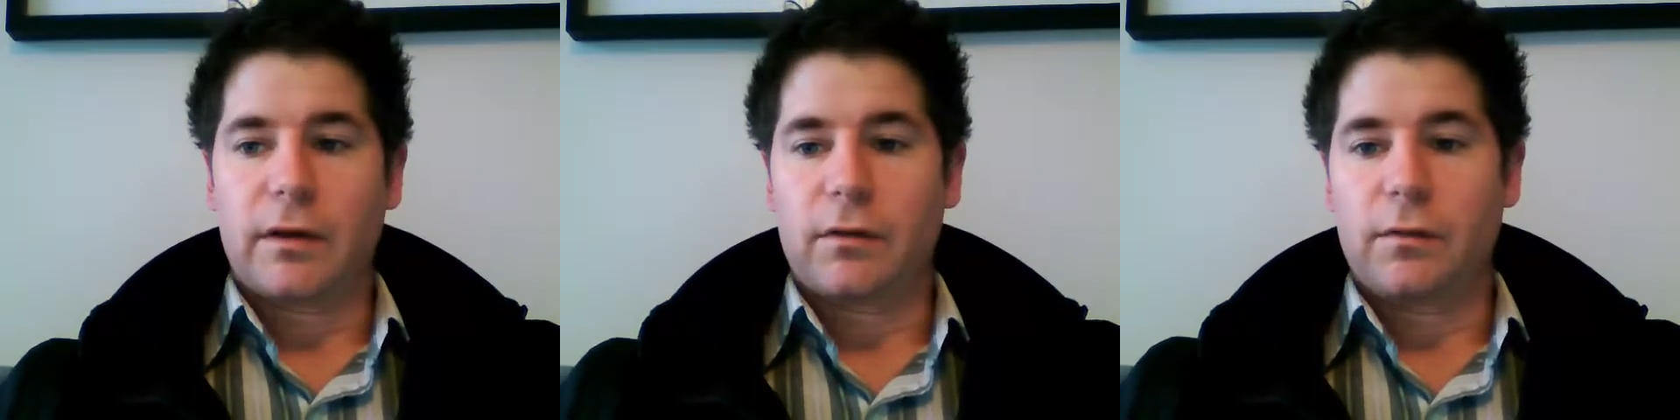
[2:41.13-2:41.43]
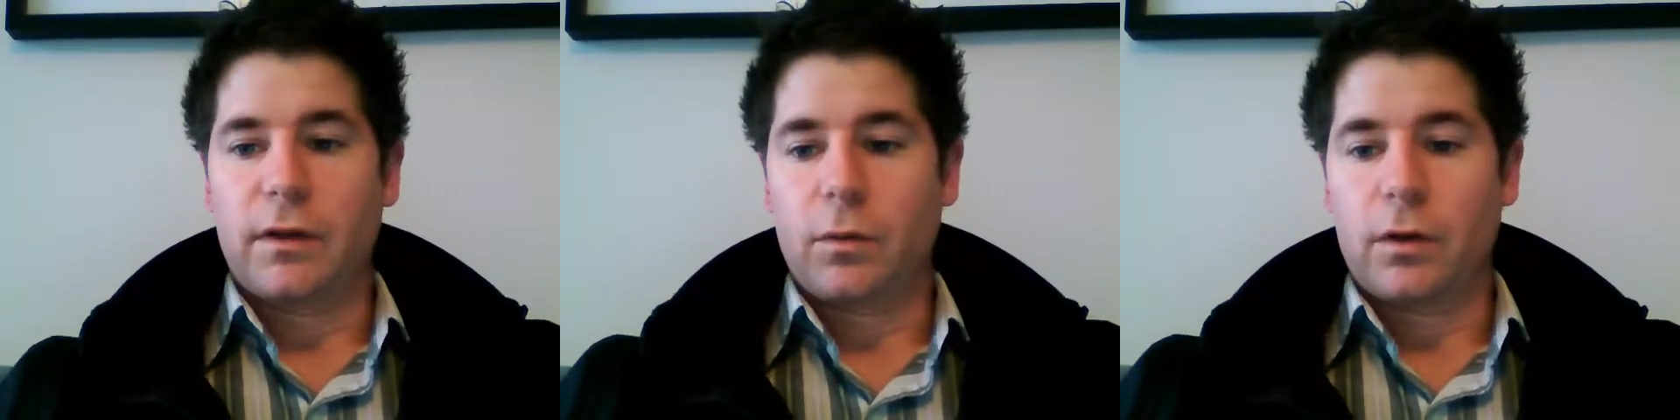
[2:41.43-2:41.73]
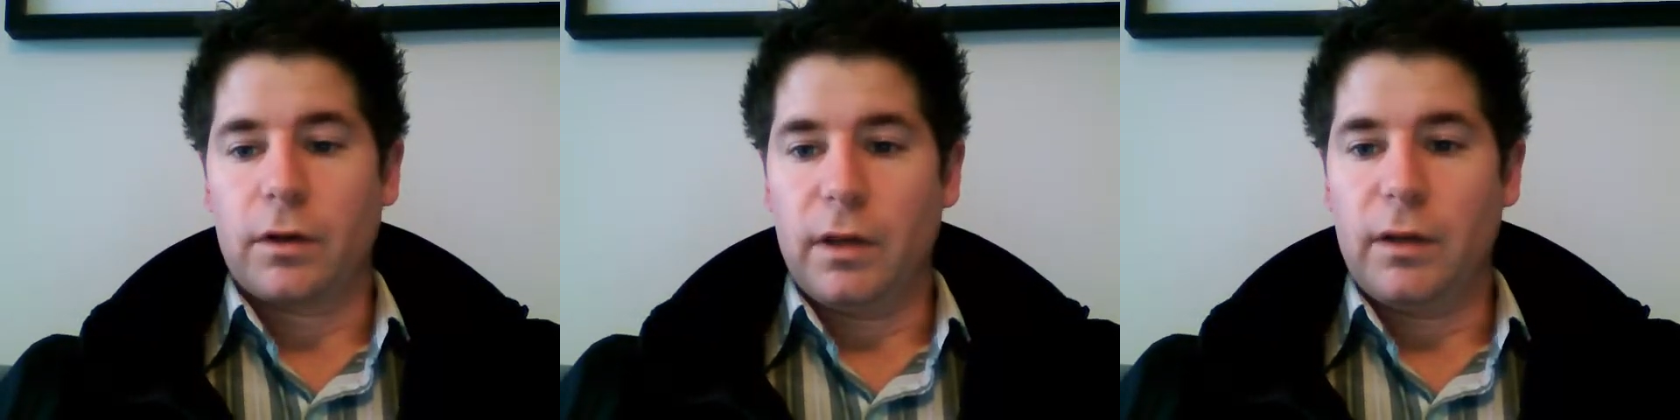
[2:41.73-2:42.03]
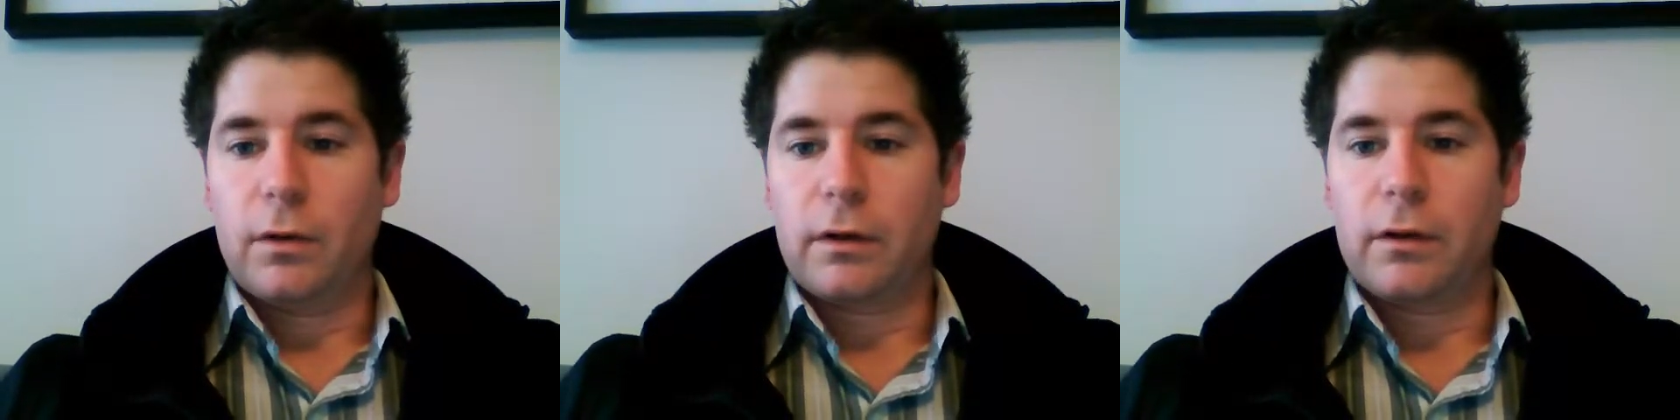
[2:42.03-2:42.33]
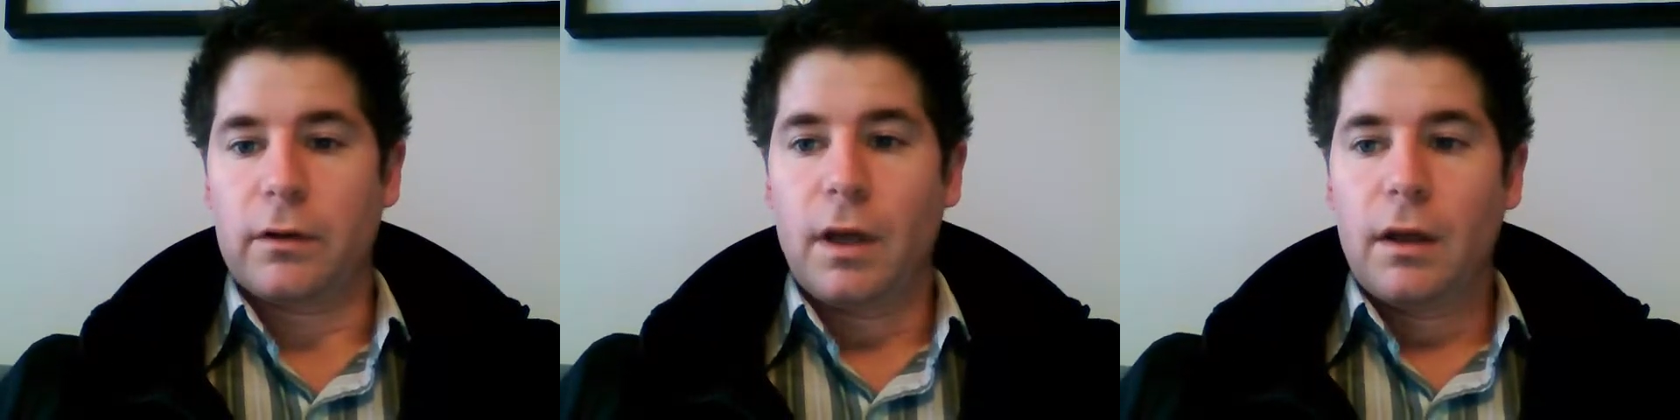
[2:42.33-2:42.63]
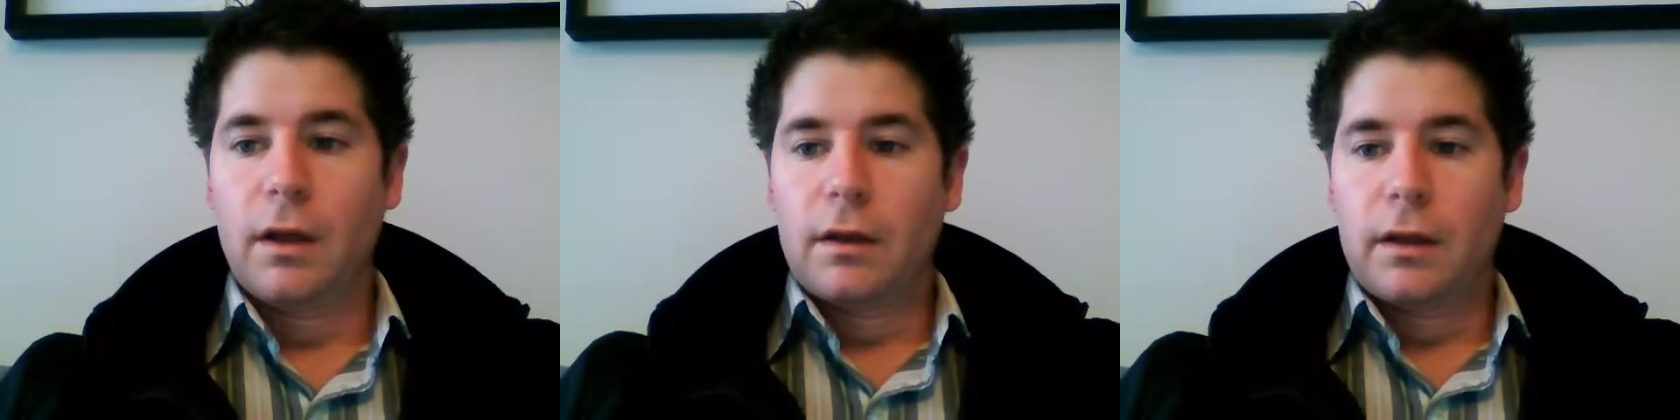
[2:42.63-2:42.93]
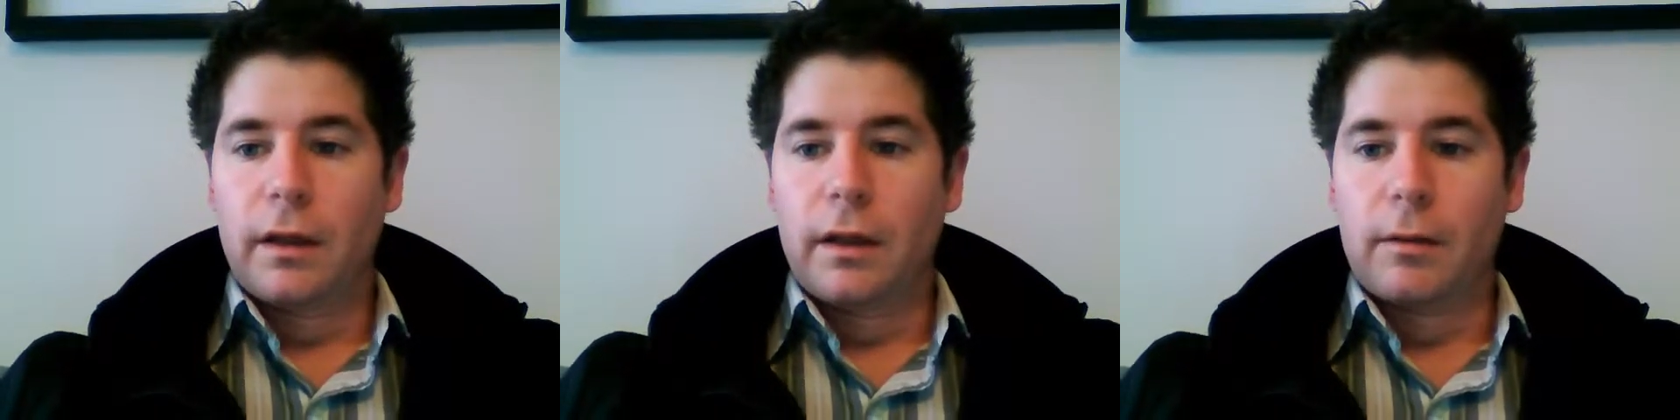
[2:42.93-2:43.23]
else if that's what you really want to
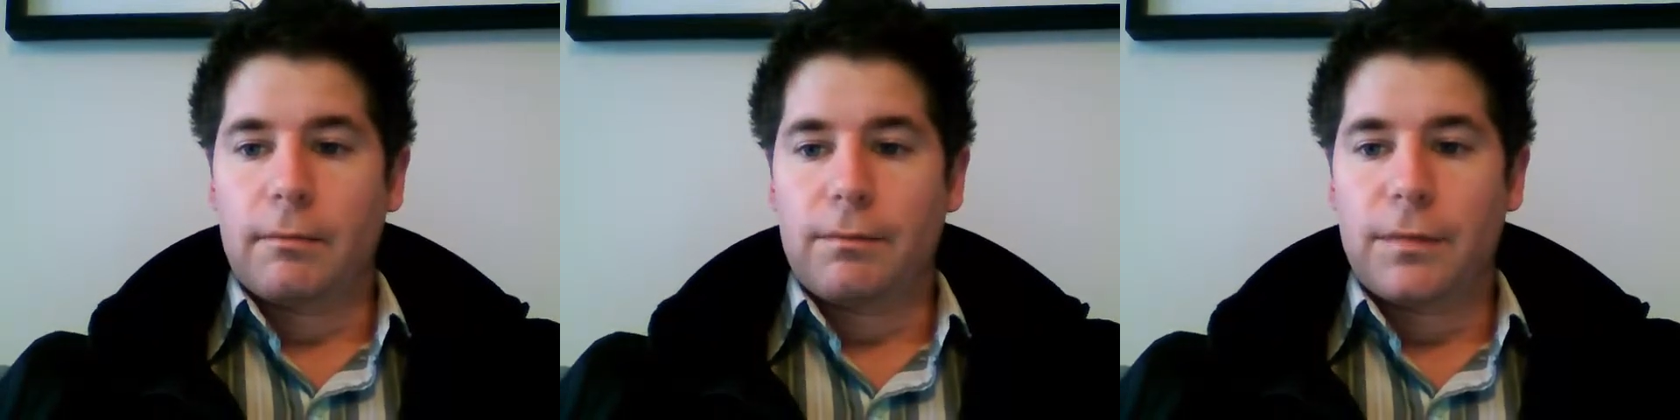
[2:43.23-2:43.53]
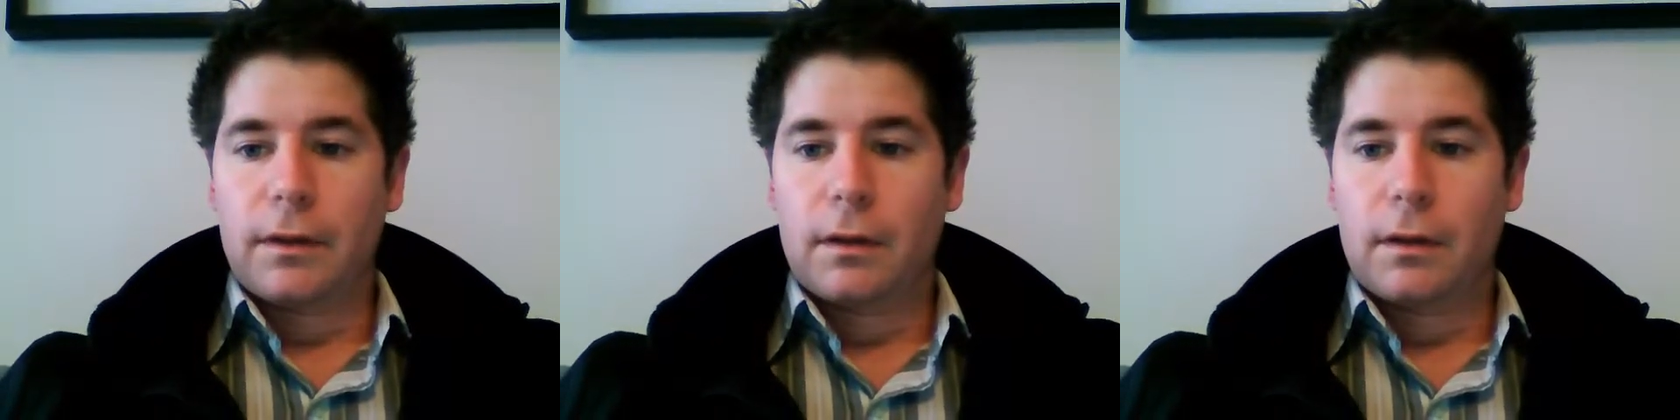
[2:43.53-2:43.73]
do.